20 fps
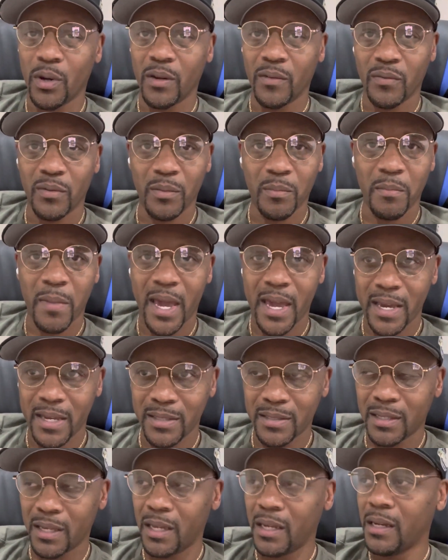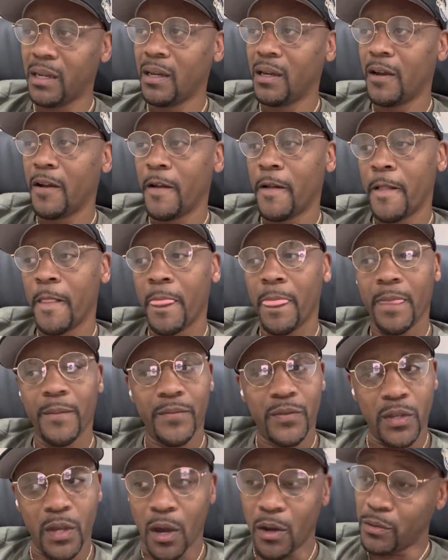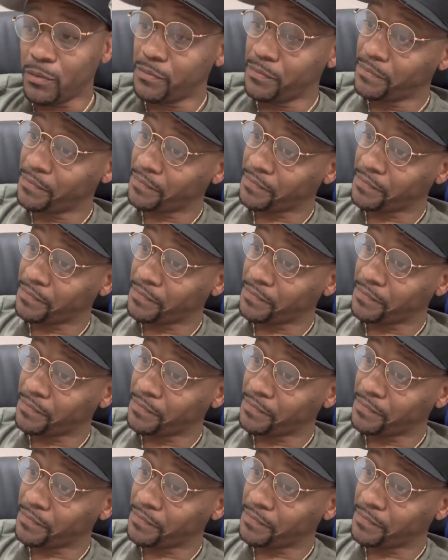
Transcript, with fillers: of amazing. So,